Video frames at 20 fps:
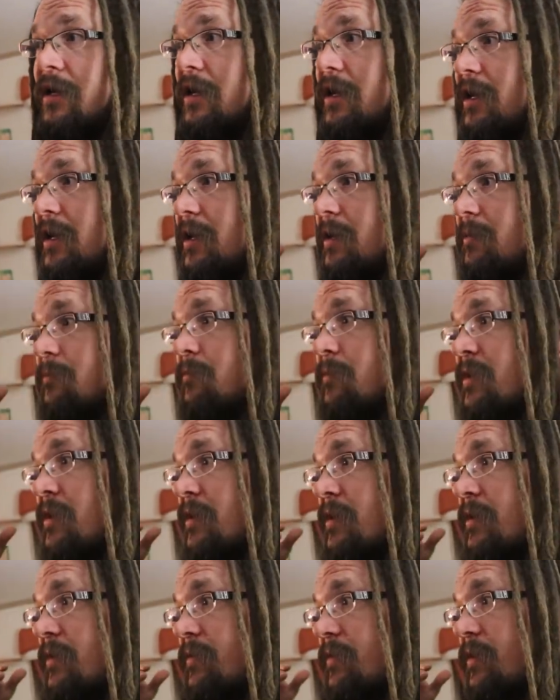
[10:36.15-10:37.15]
Um,
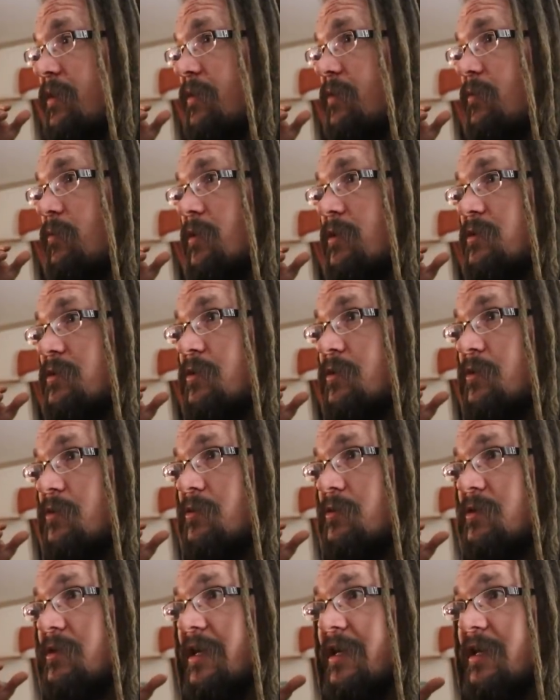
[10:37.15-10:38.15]
they're the ones who
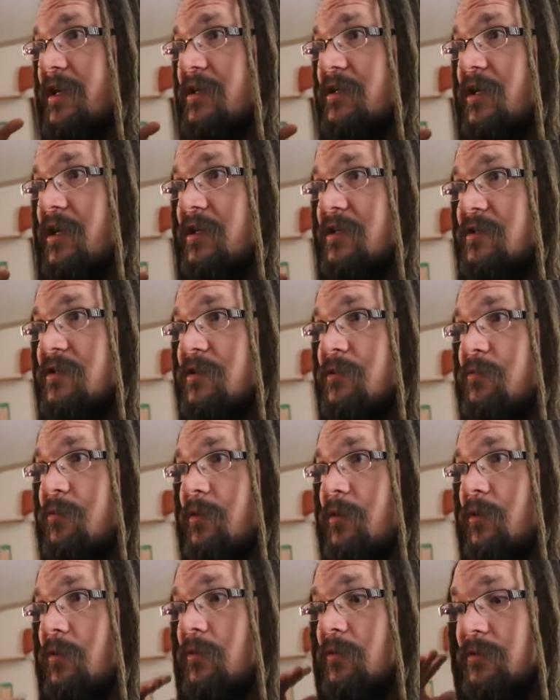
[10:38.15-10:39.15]
use like a, a
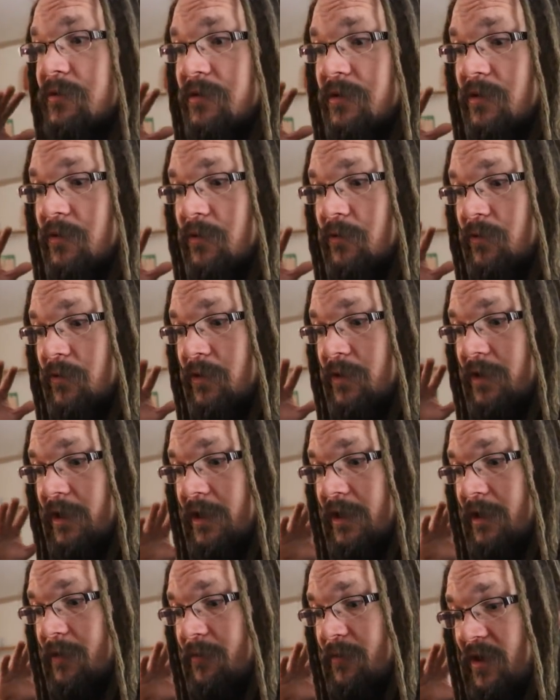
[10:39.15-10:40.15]
super old school
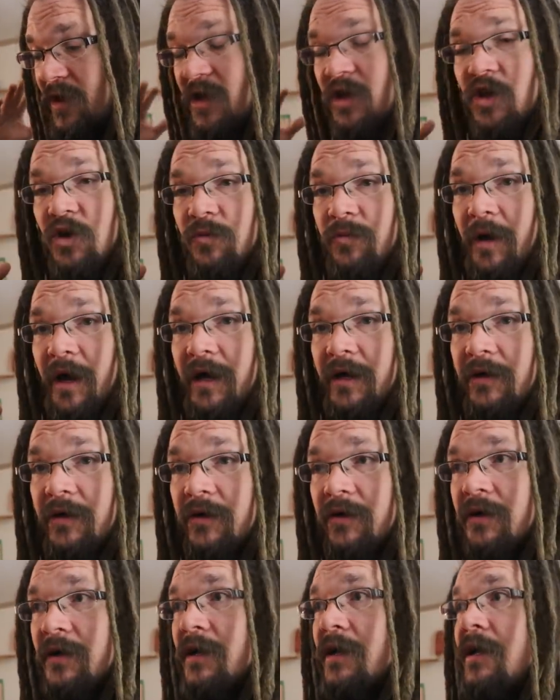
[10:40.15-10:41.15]
um,
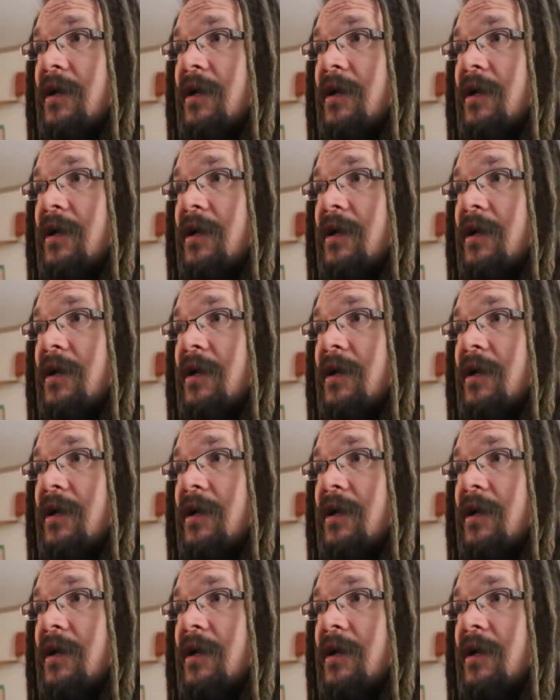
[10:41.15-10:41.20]
incubator.